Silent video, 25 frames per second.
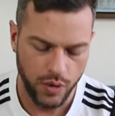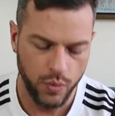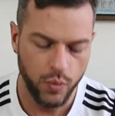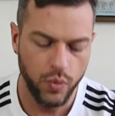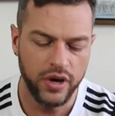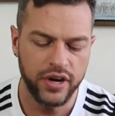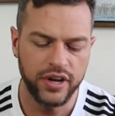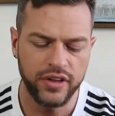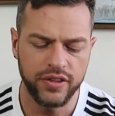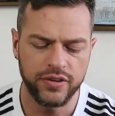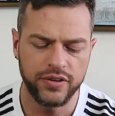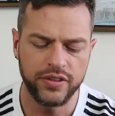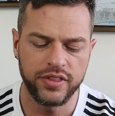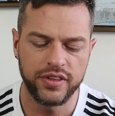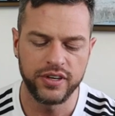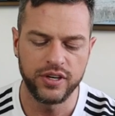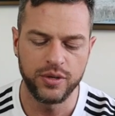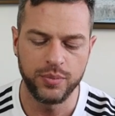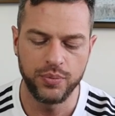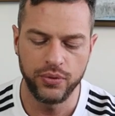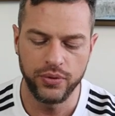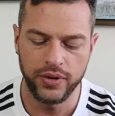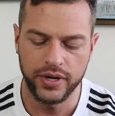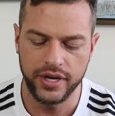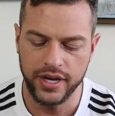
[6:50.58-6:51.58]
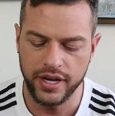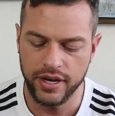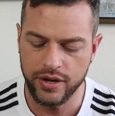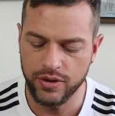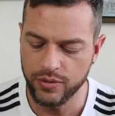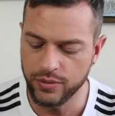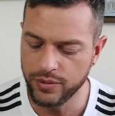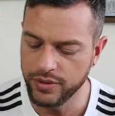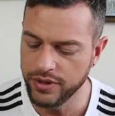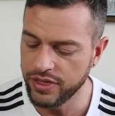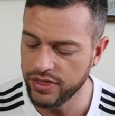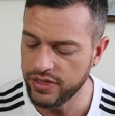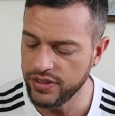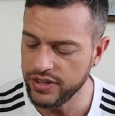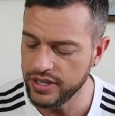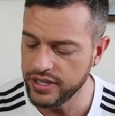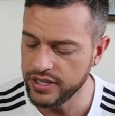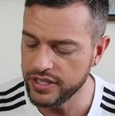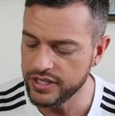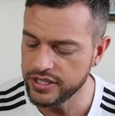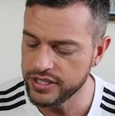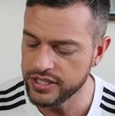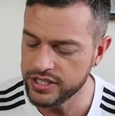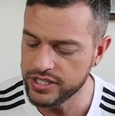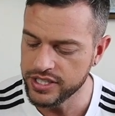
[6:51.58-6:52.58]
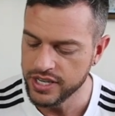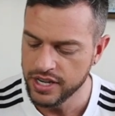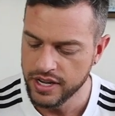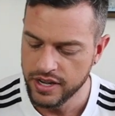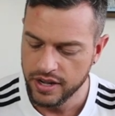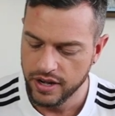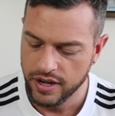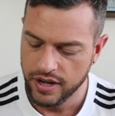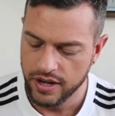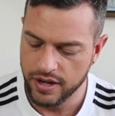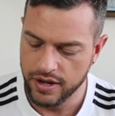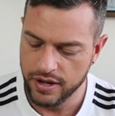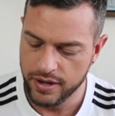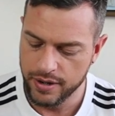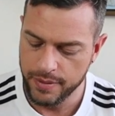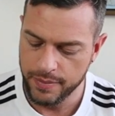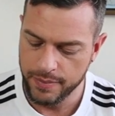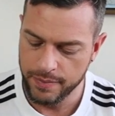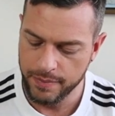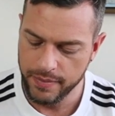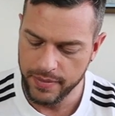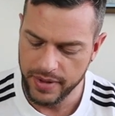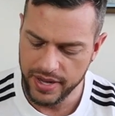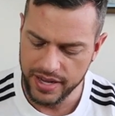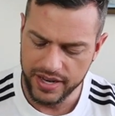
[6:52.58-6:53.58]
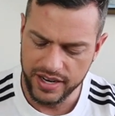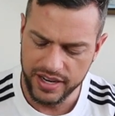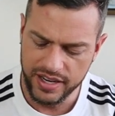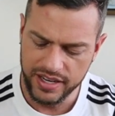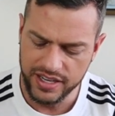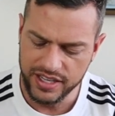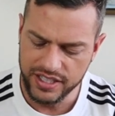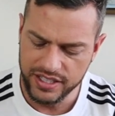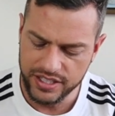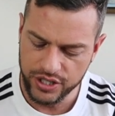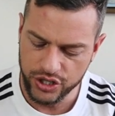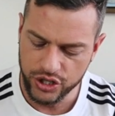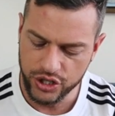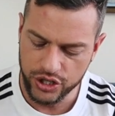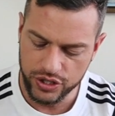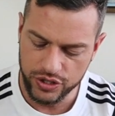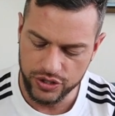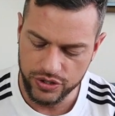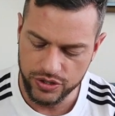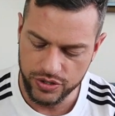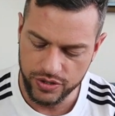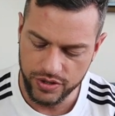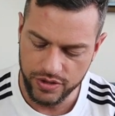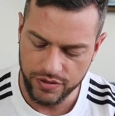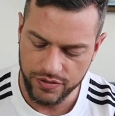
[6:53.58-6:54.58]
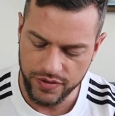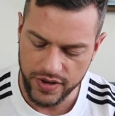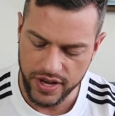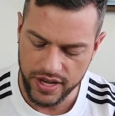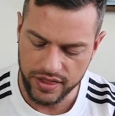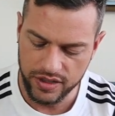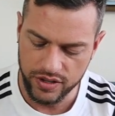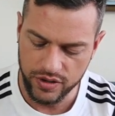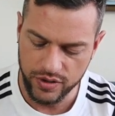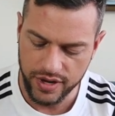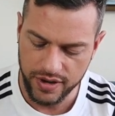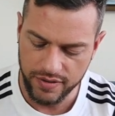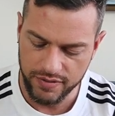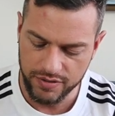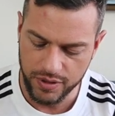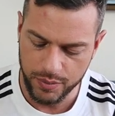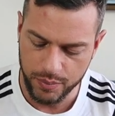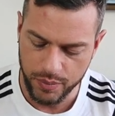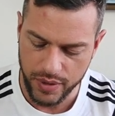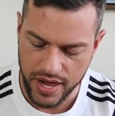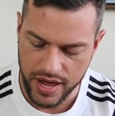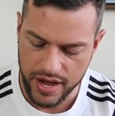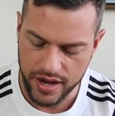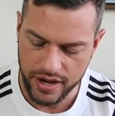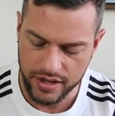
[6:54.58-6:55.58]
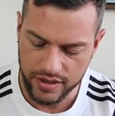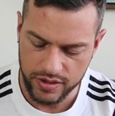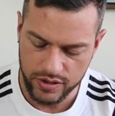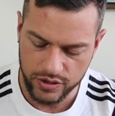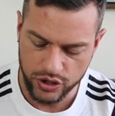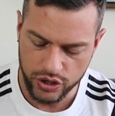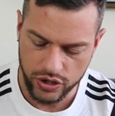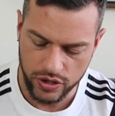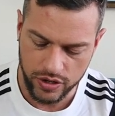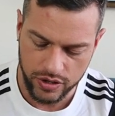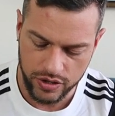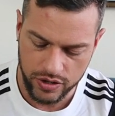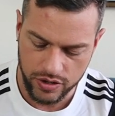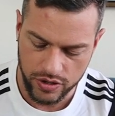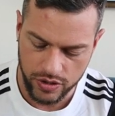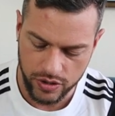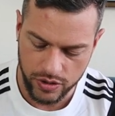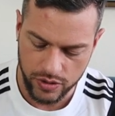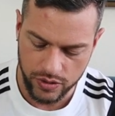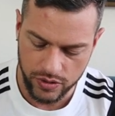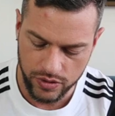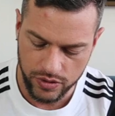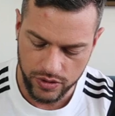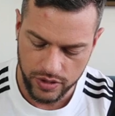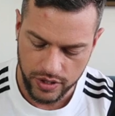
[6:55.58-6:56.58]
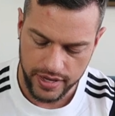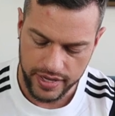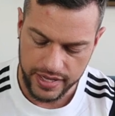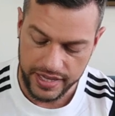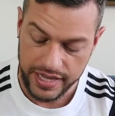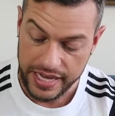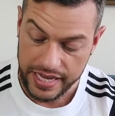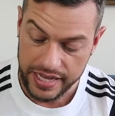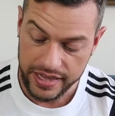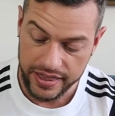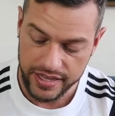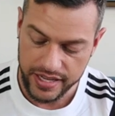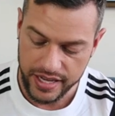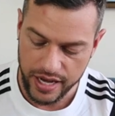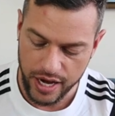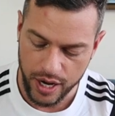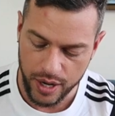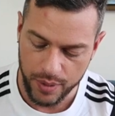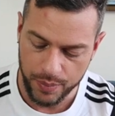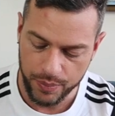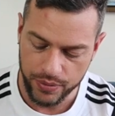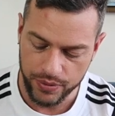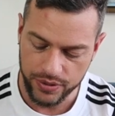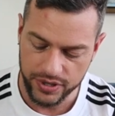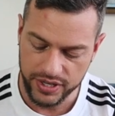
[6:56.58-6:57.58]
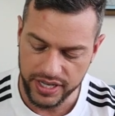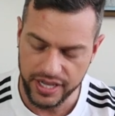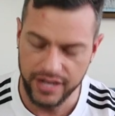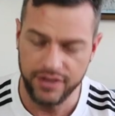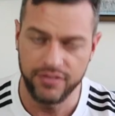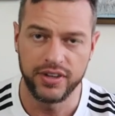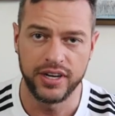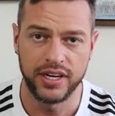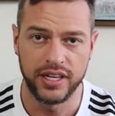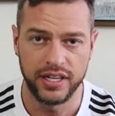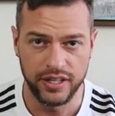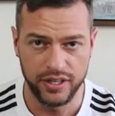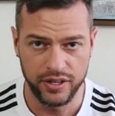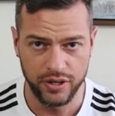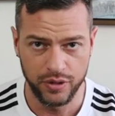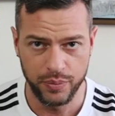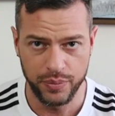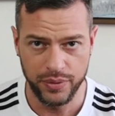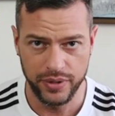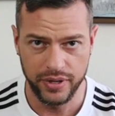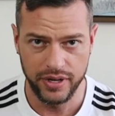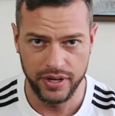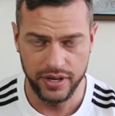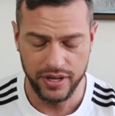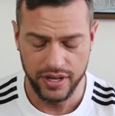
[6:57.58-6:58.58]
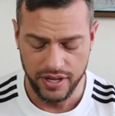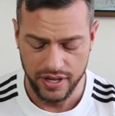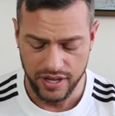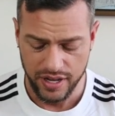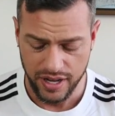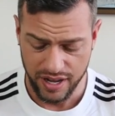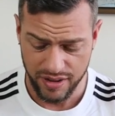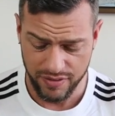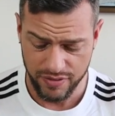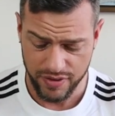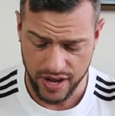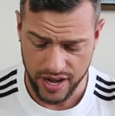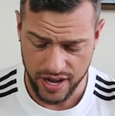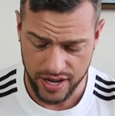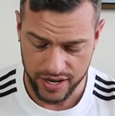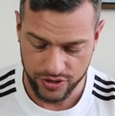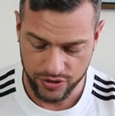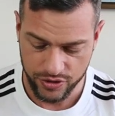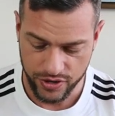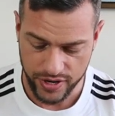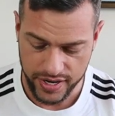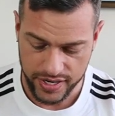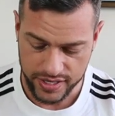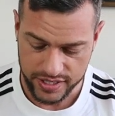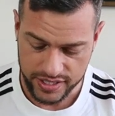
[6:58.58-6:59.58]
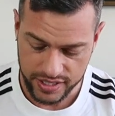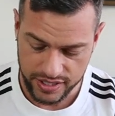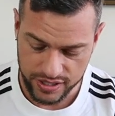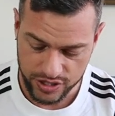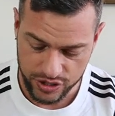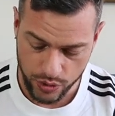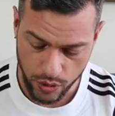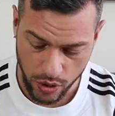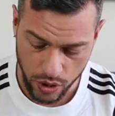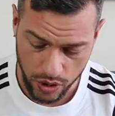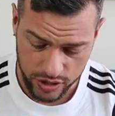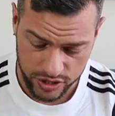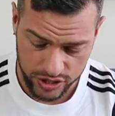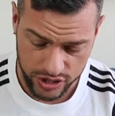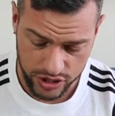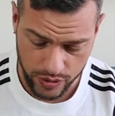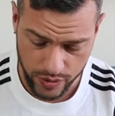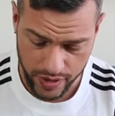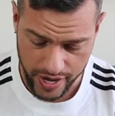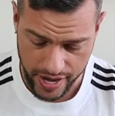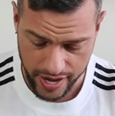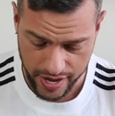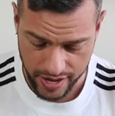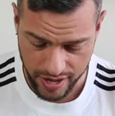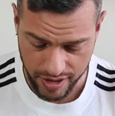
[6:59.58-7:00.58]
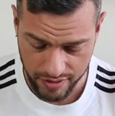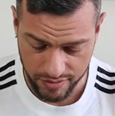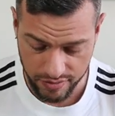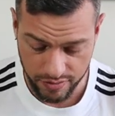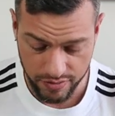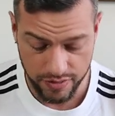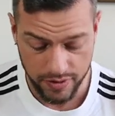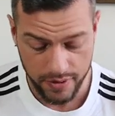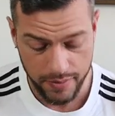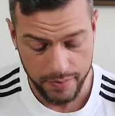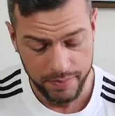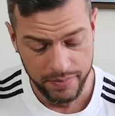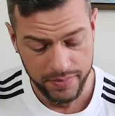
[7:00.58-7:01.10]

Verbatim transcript: One other thing to point out with these, in addition to the fact that you have the black and the charcoal in the upper to give it a little bit of contrast, is you also have